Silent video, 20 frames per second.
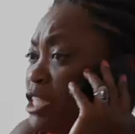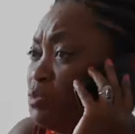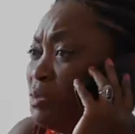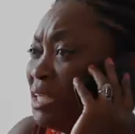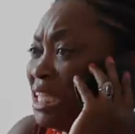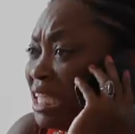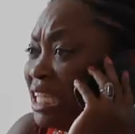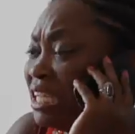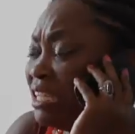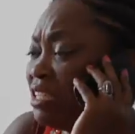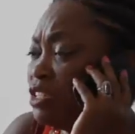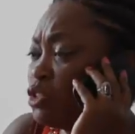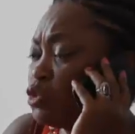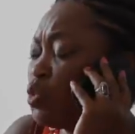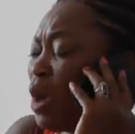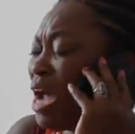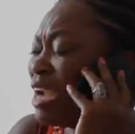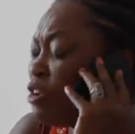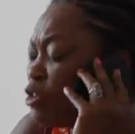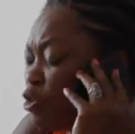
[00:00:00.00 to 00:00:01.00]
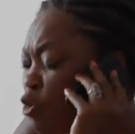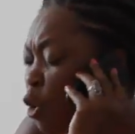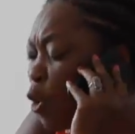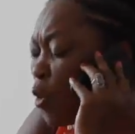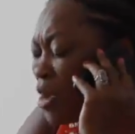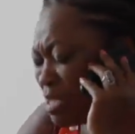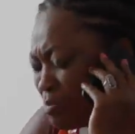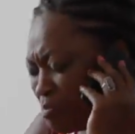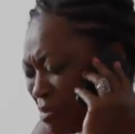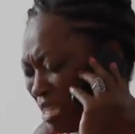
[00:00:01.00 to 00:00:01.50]
is beginning to
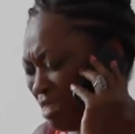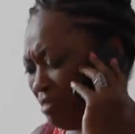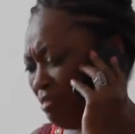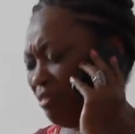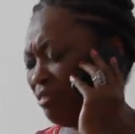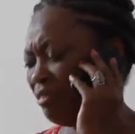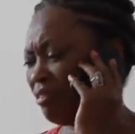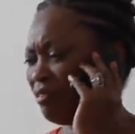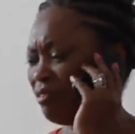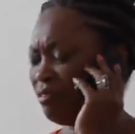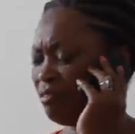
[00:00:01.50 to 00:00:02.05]
annoy me.